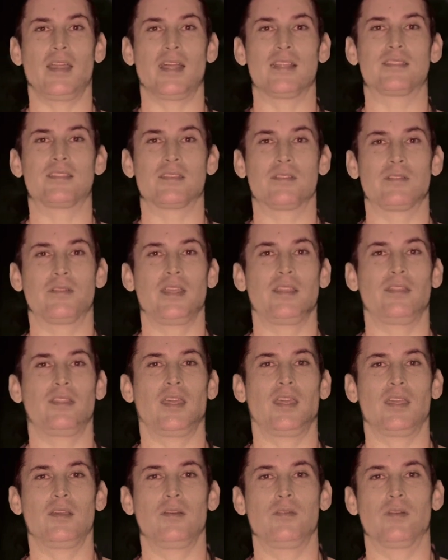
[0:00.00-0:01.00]
That's a great
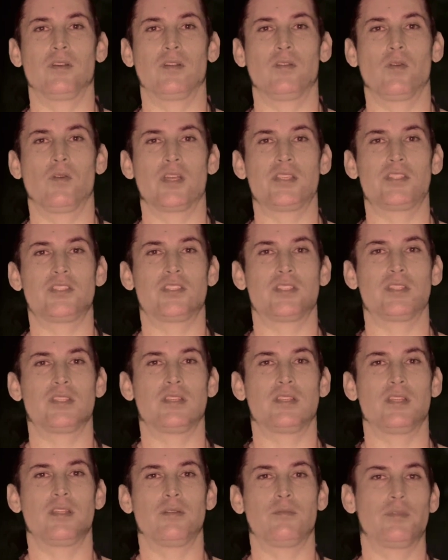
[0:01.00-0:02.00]
thing. We're in
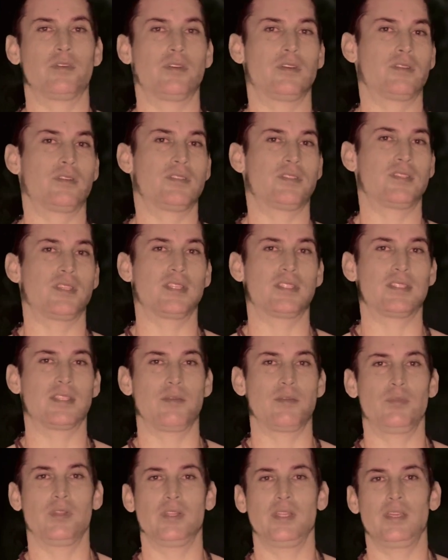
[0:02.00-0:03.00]
question number six,
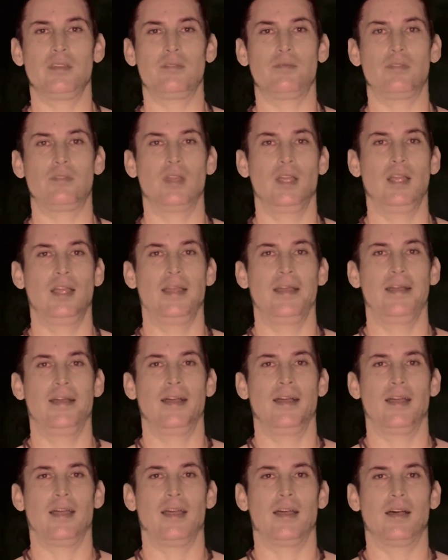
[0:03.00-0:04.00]
I believe.
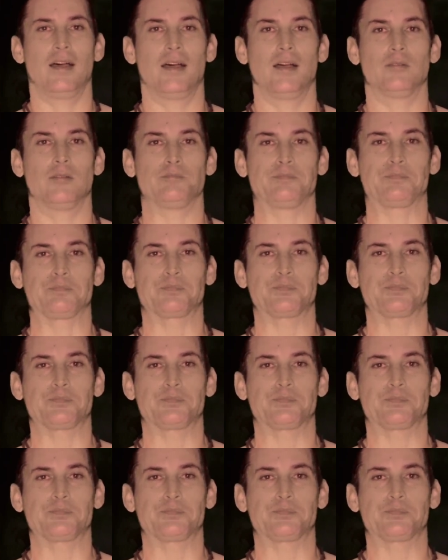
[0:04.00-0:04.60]
Um,